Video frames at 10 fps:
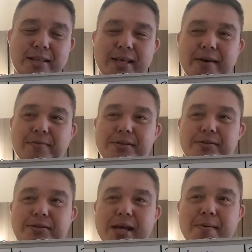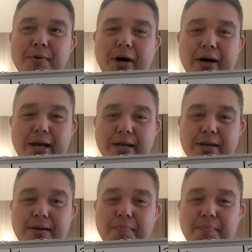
They have the same height,